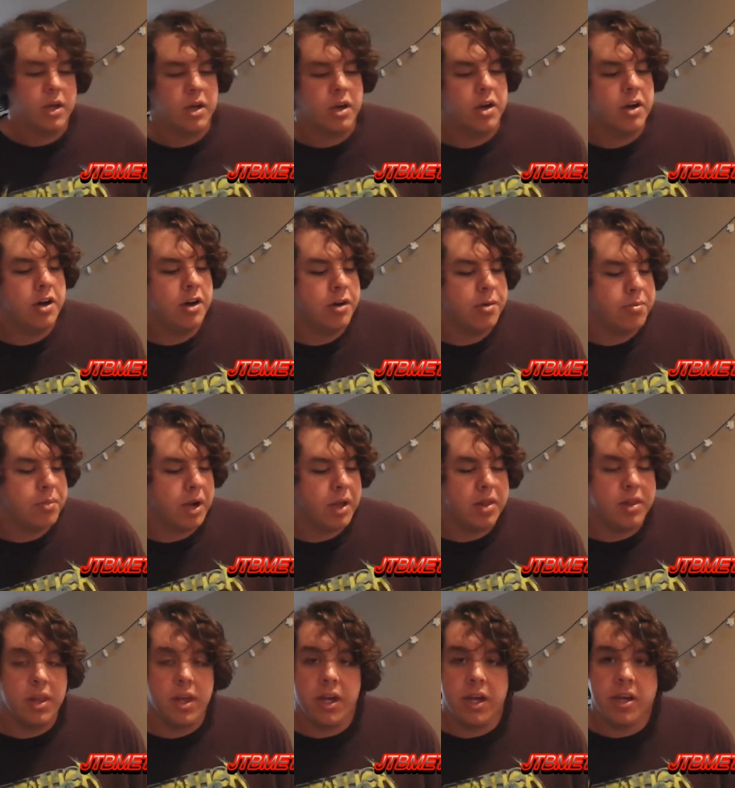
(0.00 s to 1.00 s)
Um, my
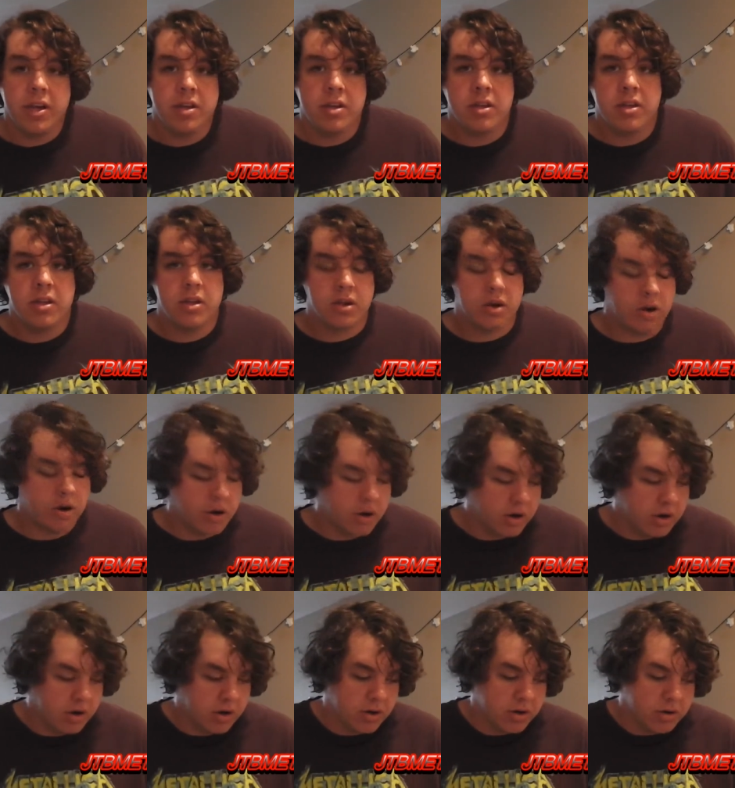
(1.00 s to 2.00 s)
list
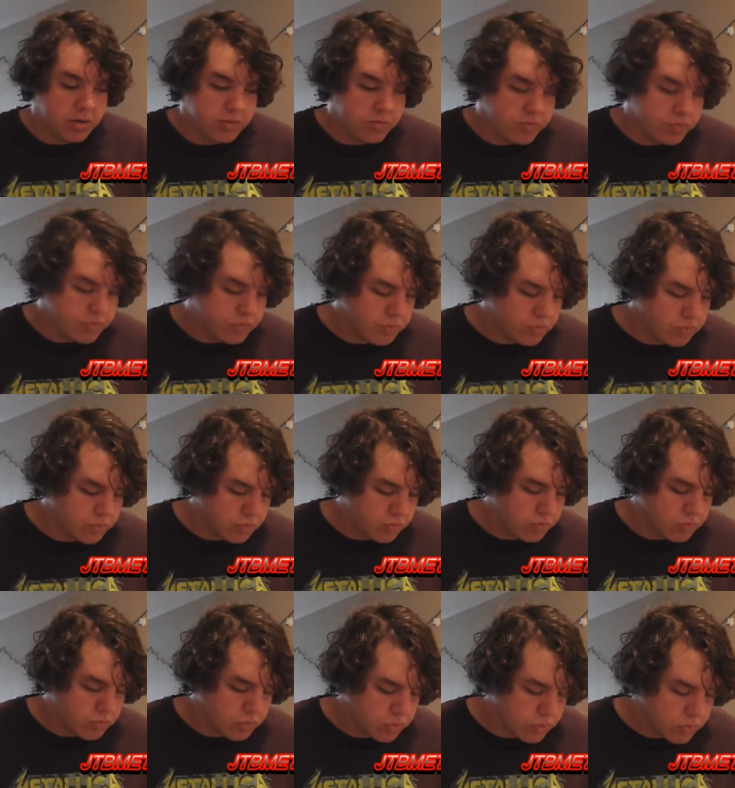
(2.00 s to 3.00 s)
are
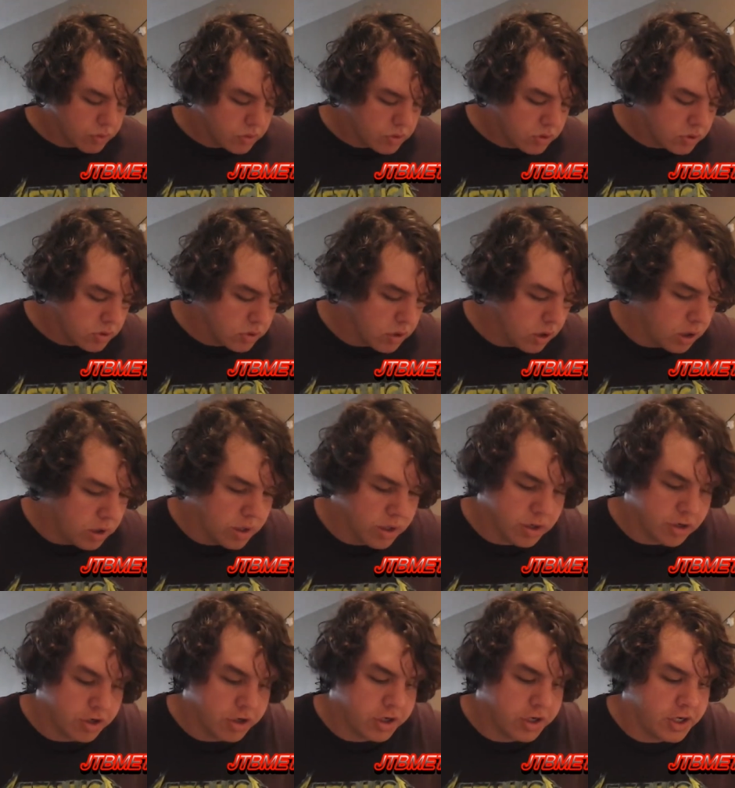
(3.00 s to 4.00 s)
our
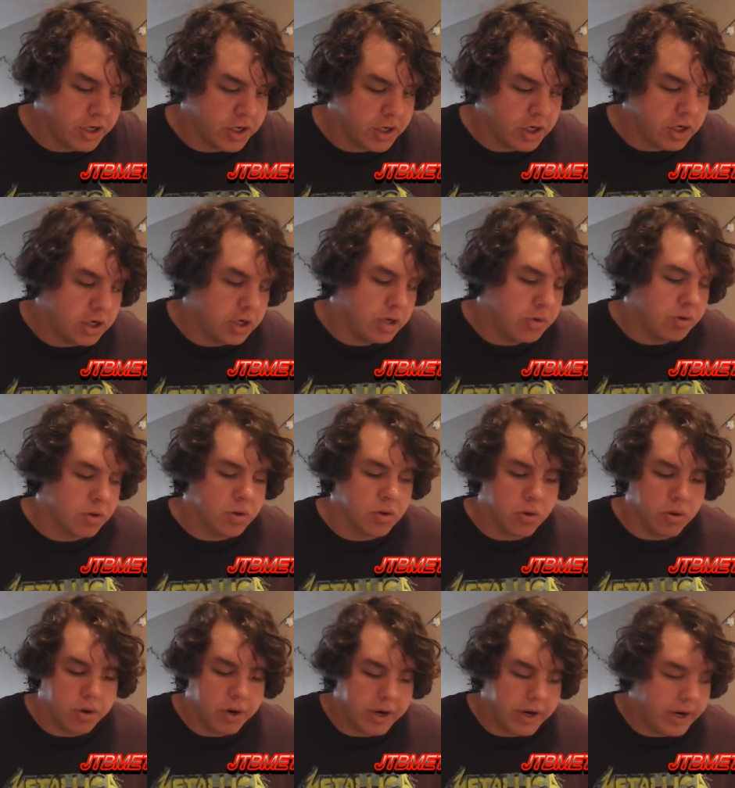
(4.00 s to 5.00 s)
little shishkadoo with
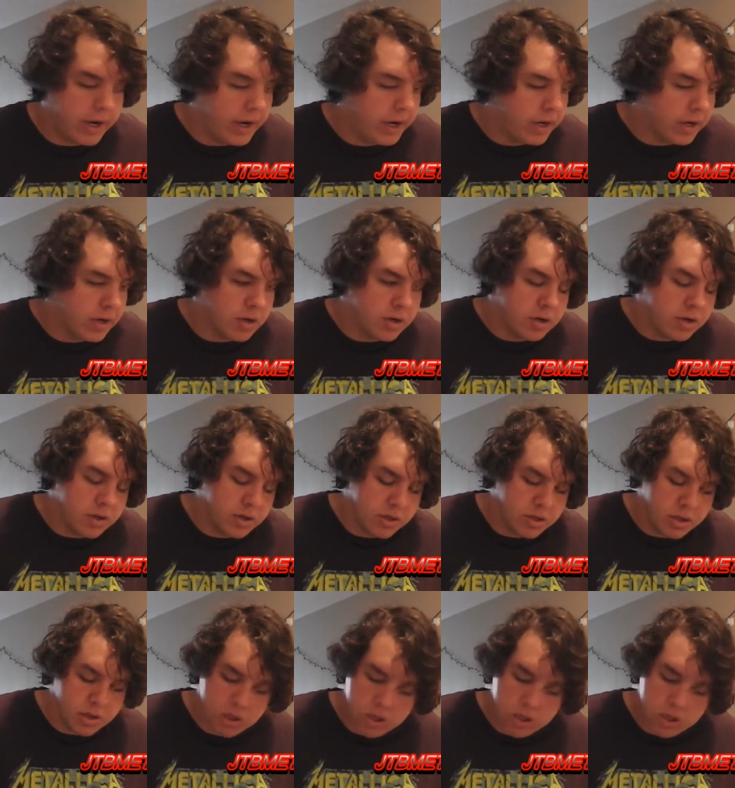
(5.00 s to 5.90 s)
Corey and Anders.